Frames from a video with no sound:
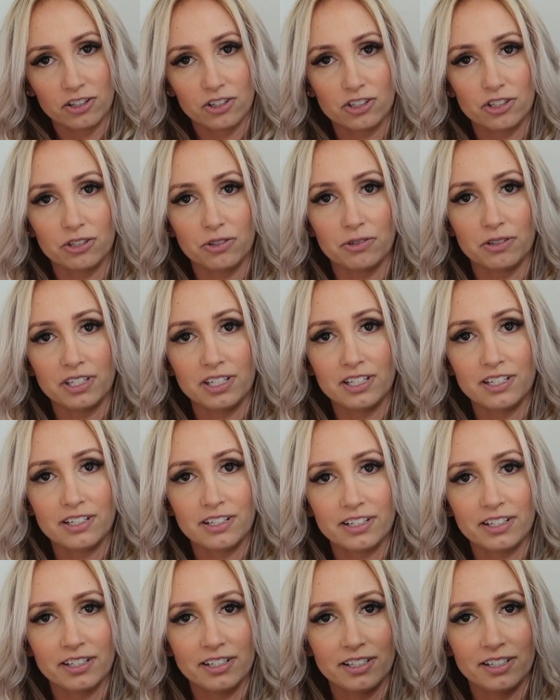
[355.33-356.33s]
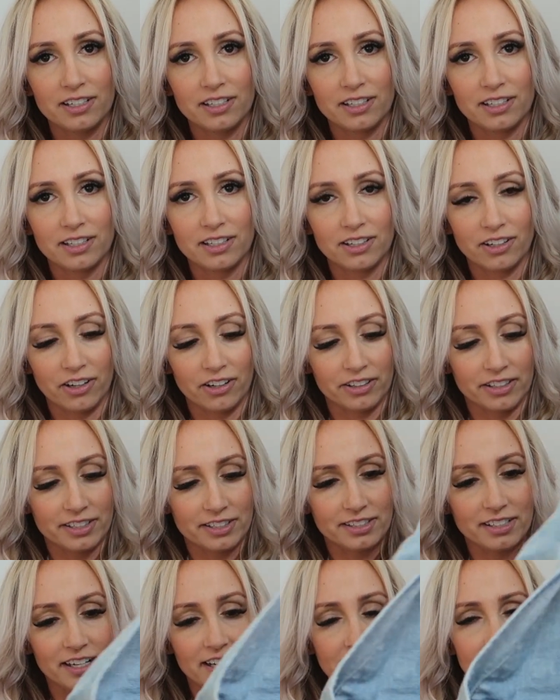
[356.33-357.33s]
two here on the
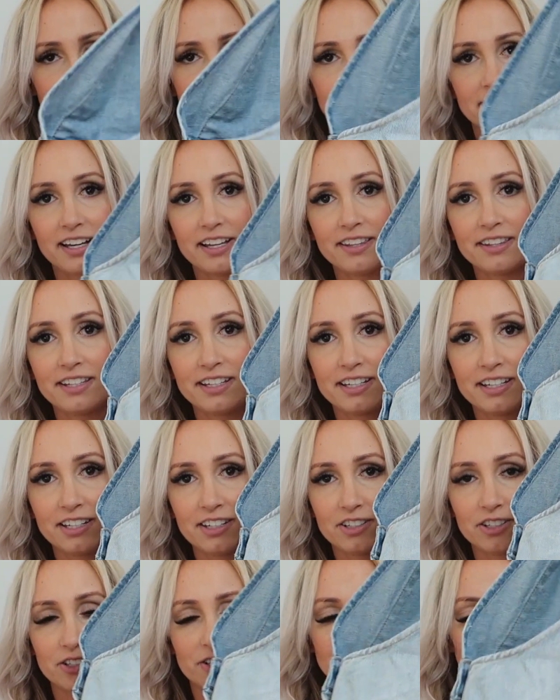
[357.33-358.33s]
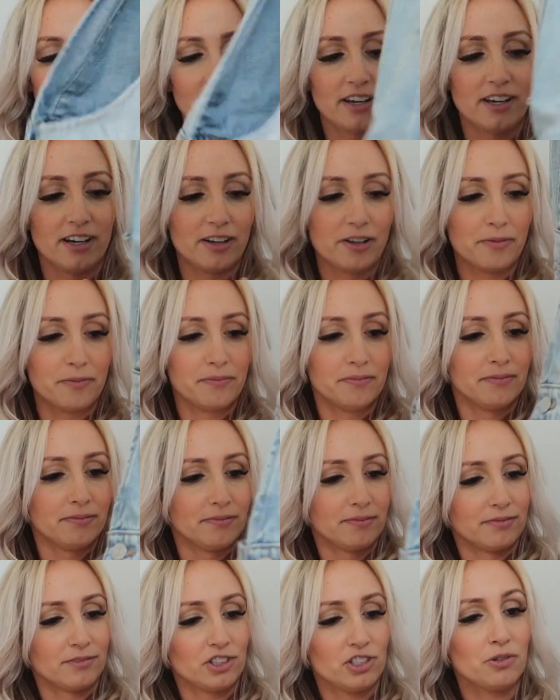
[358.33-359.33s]
sides, and then um,
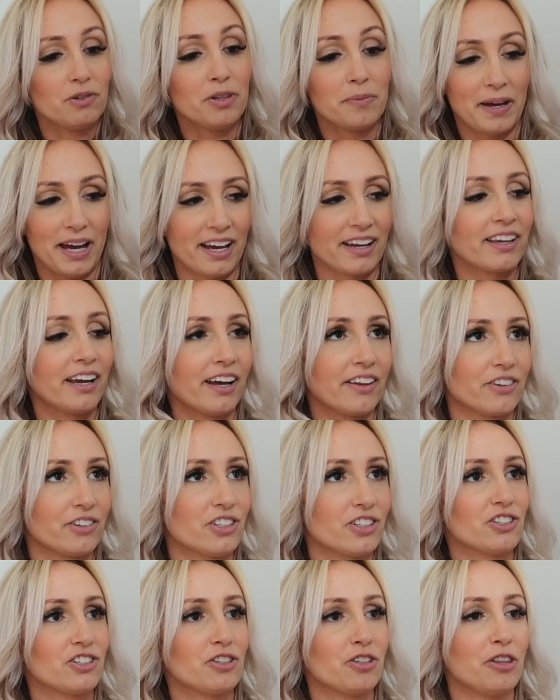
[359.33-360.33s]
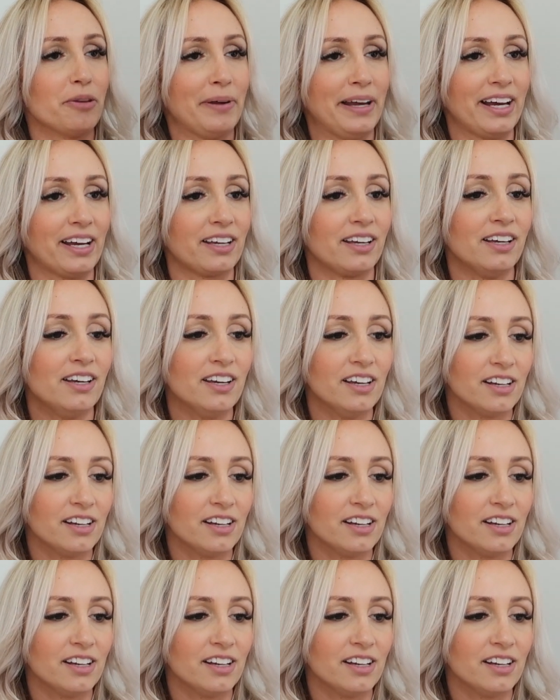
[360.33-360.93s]
two in the back. Yeah, two in the back.